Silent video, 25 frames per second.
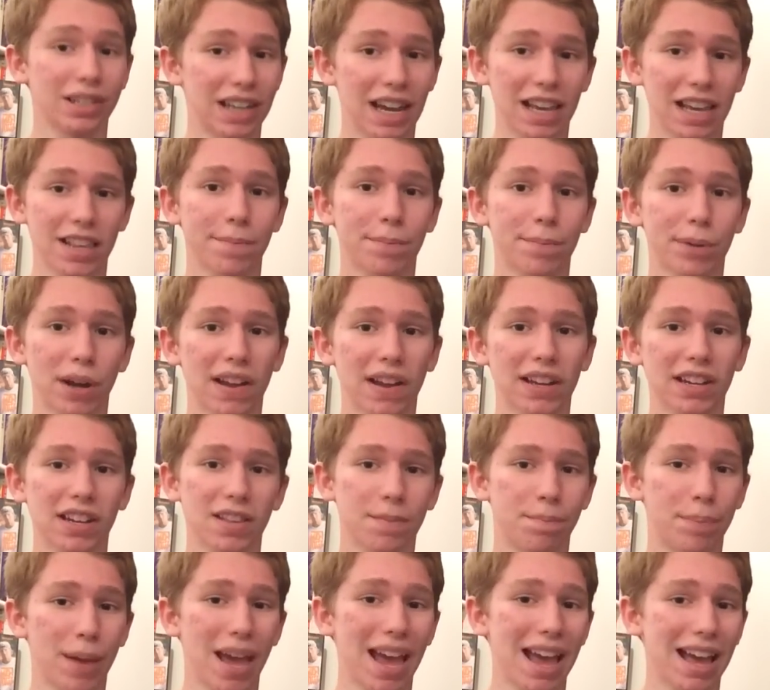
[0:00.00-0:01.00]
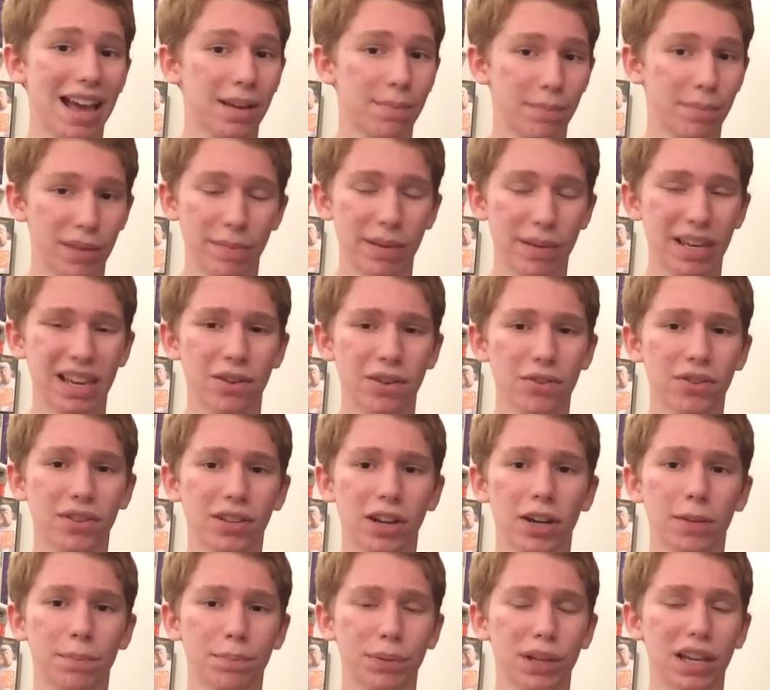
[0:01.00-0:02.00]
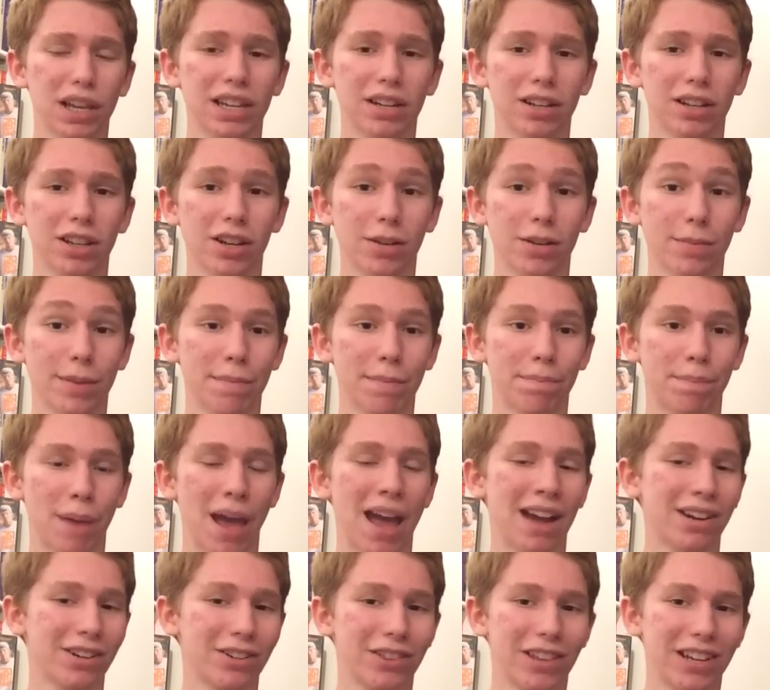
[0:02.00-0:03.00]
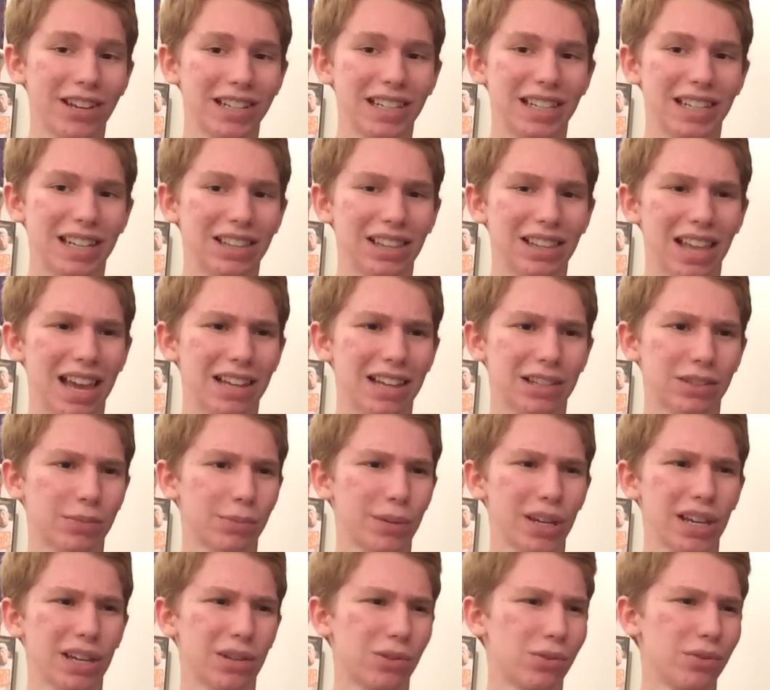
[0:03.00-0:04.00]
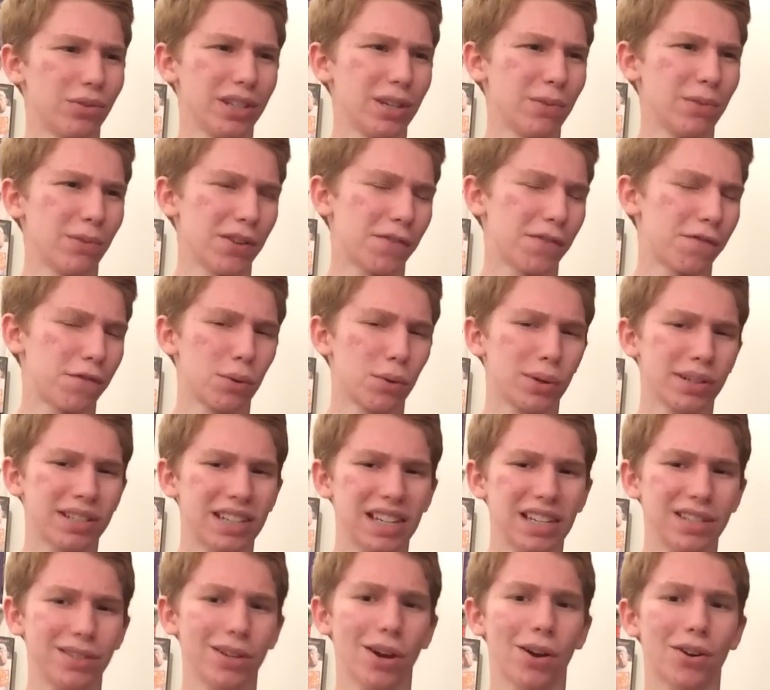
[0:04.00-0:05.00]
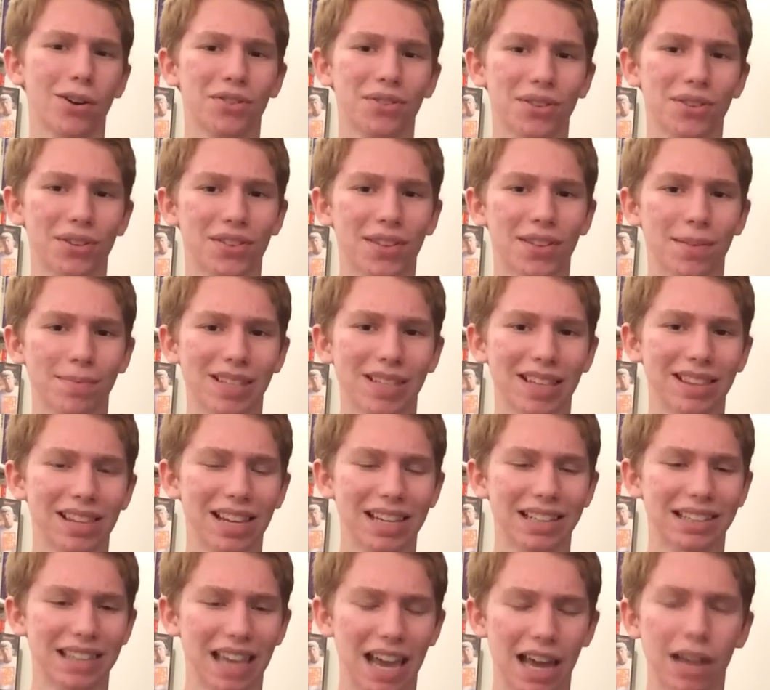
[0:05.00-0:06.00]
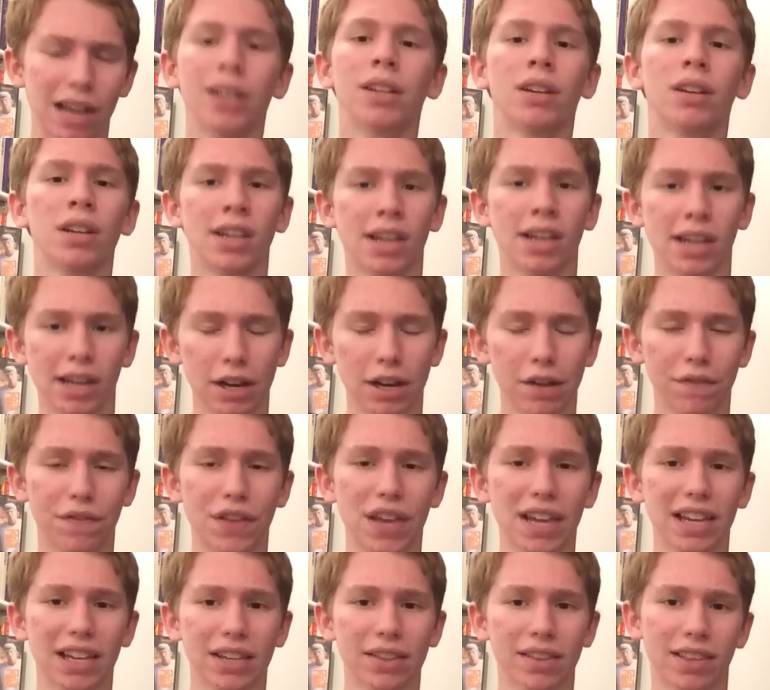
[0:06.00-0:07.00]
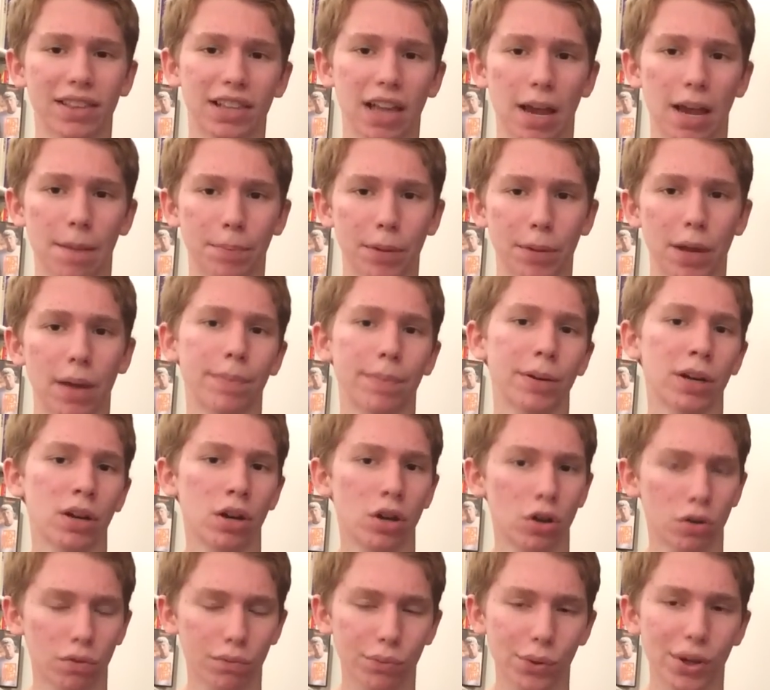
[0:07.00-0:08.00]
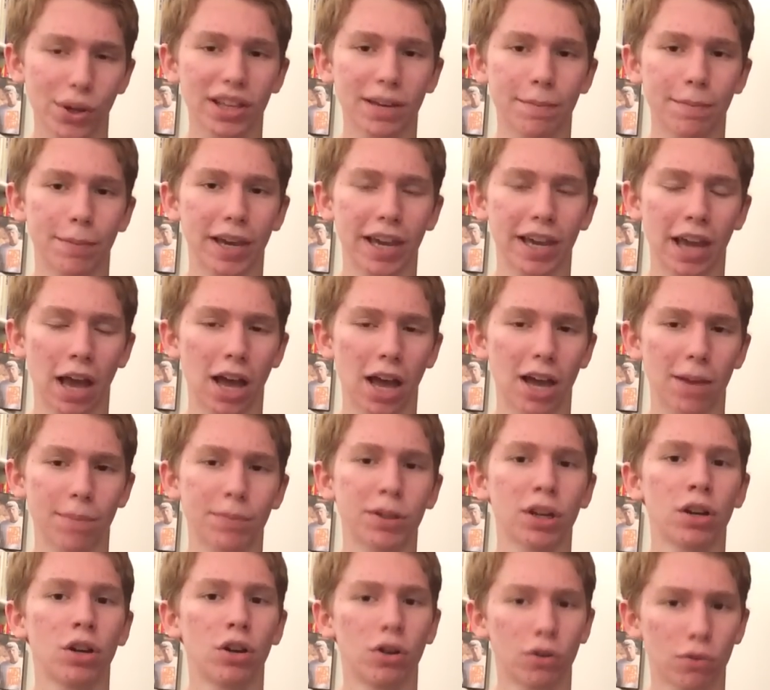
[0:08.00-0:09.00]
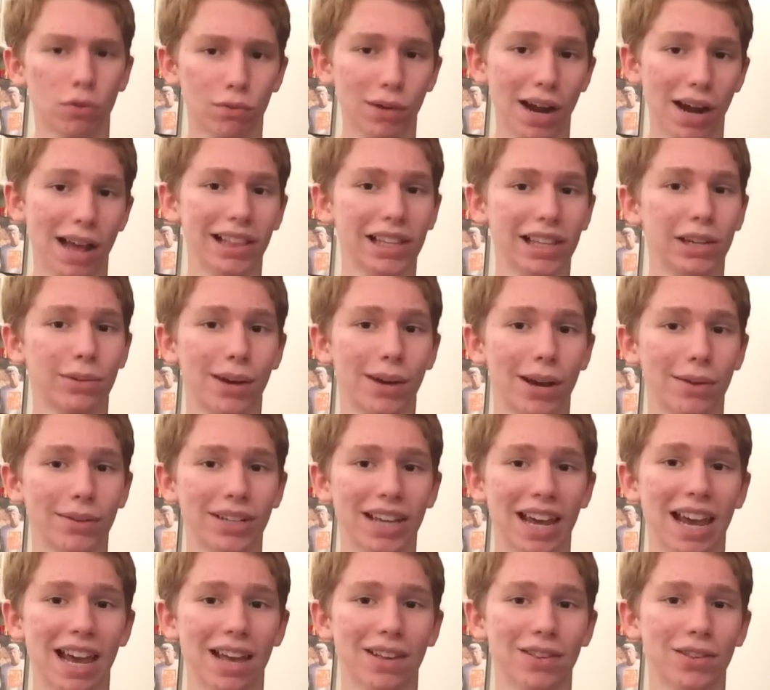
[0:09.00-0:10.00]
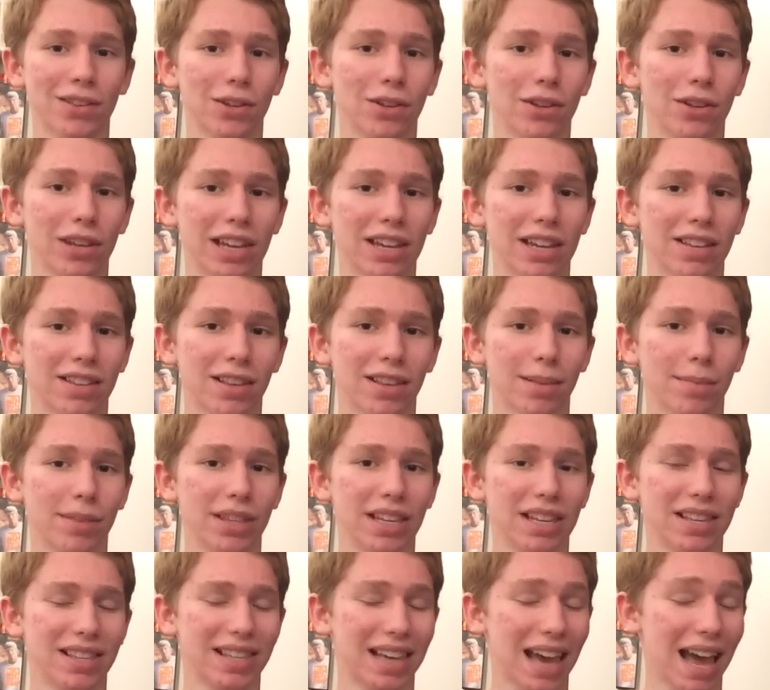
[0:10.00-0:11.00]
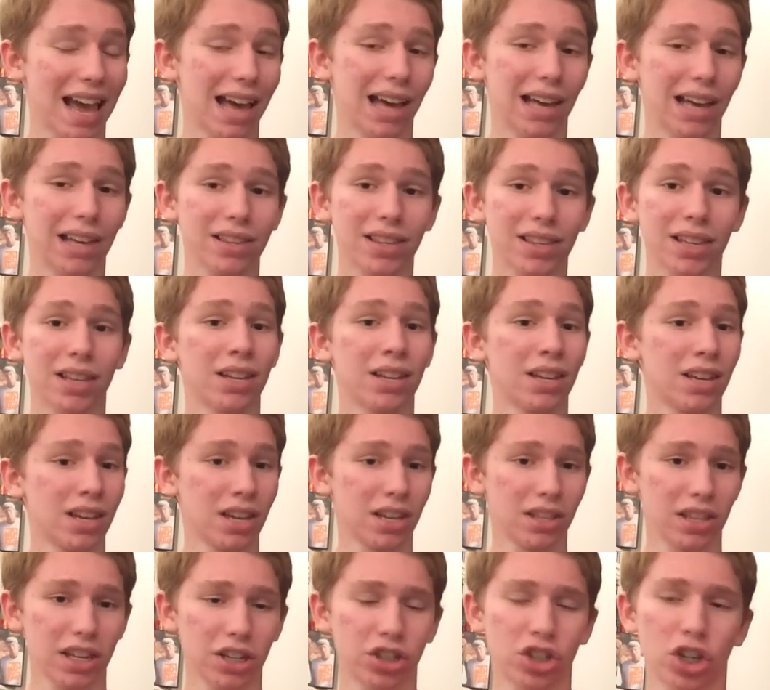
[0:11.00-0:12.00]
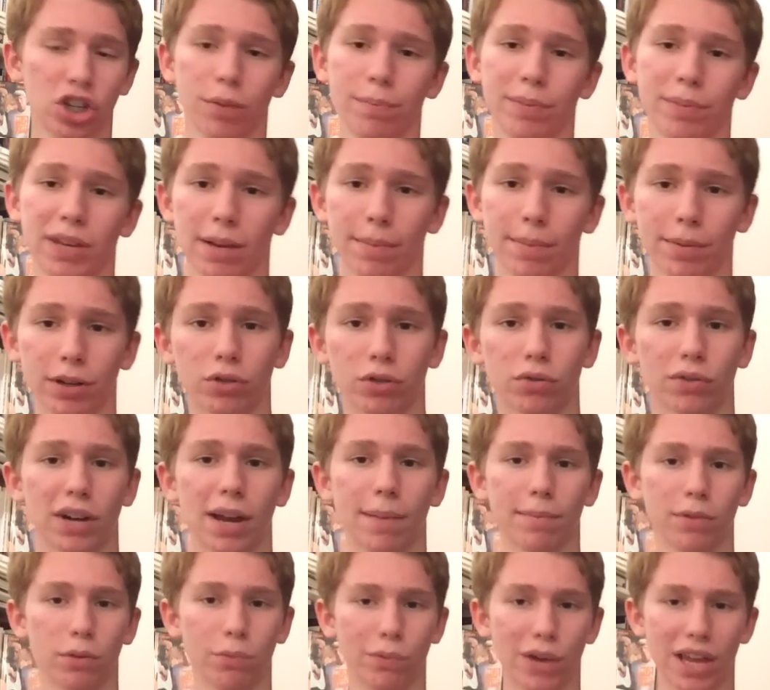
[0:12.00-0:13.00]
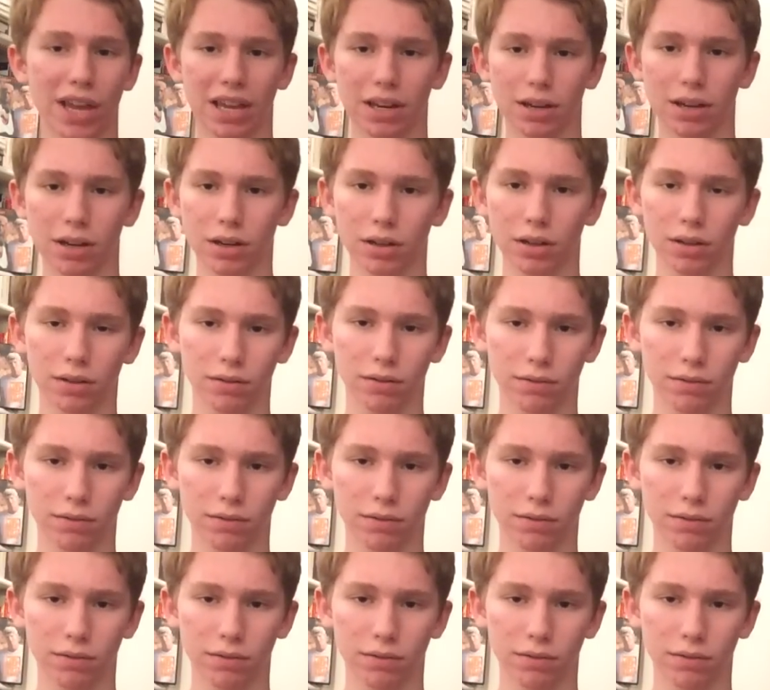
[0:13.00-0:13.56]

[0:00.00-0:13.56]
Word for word: Dez Bryant is back. Maybe he'll start playing a little bit better than he did last week, only with 14 yards or something like that. And if they can step up, really be hyped, rally around Cassel and some of these guys, they should be able to grab the win.